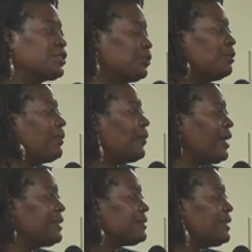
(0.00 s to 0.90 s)
school
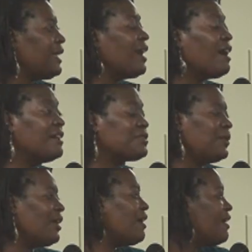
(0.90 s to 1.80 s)
board and
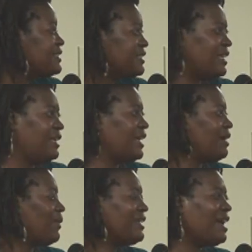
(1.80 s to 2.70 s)
arts. We're an art city
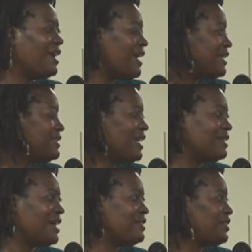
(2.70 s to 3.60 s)
now. Why not add
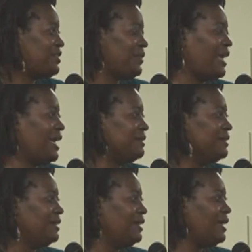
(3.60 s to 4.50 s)
technology to that
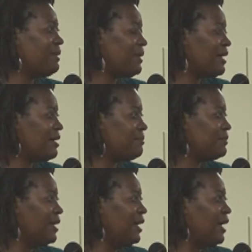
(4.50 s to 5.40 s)
and
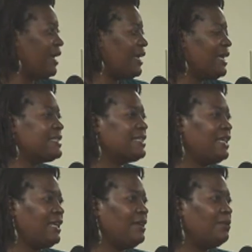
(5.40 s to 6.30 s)
become a
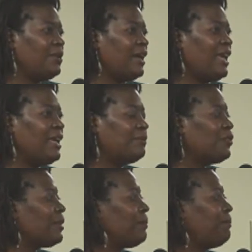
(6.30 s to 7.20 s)
city where
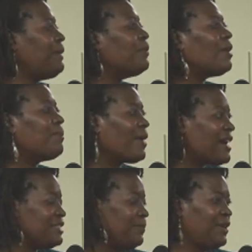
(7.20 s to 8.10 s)
people are
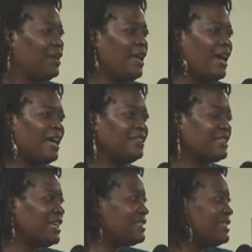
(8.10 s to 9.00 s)
prospering? I
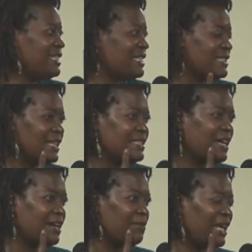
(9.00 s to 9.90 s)
looked at the
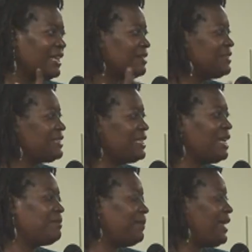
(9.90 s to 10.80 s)
statistics. Right now, the
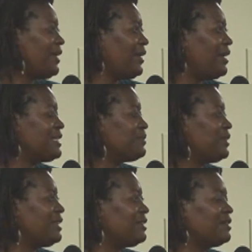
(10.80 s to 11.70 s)
Tampa Bay area is
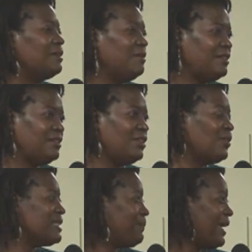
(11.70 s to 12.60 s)
one of the
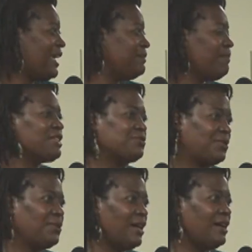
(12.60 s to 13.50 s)
lowest paid
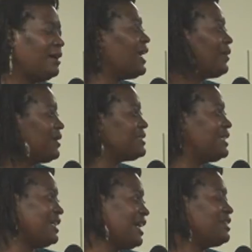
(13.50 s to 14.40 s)
metro areas
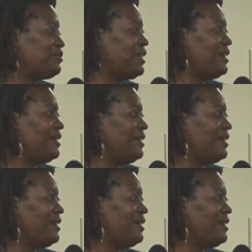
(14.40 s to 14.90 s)
in the country.